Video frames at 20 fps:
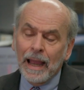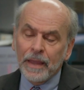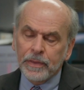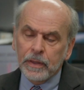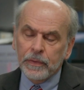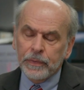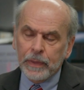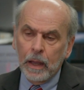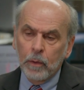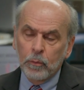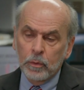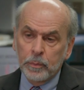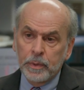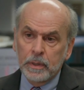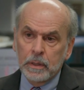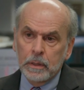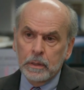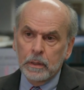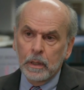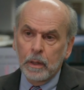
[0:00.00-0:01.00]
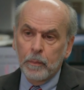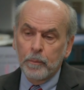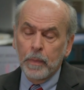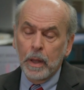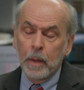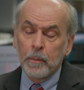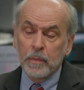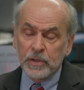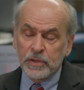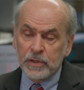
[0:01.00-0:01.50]
I think that would be
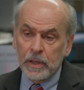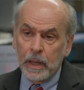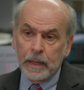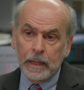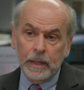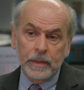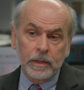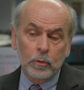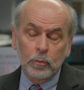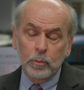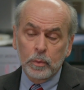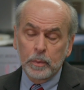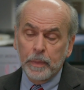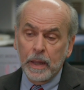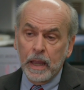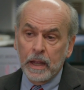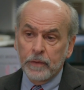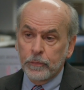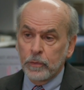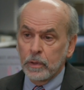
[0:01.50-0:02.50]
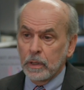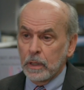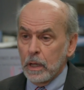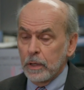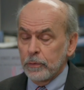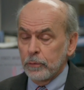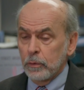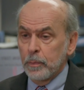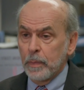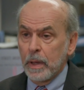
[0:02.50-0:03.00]
a mistake. I think it would be bad for the
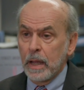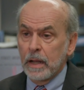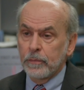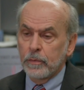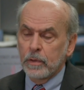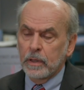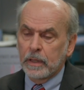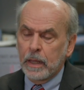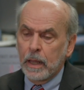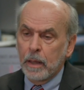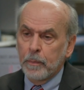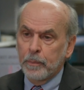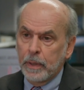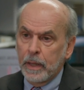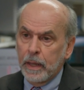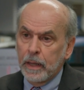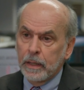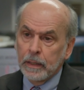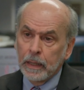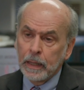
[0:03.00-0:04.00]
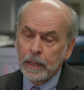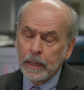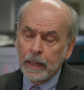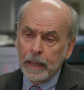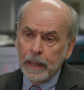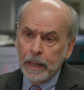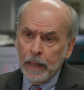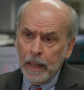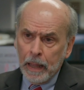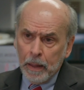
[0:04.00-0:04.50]
country, bad for the campaign,
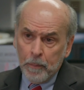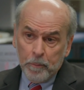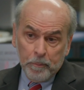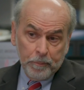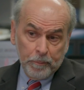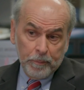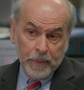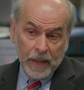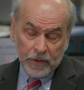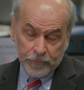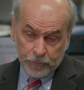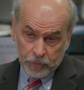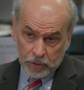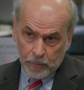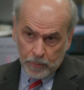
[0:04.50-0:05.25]
bad for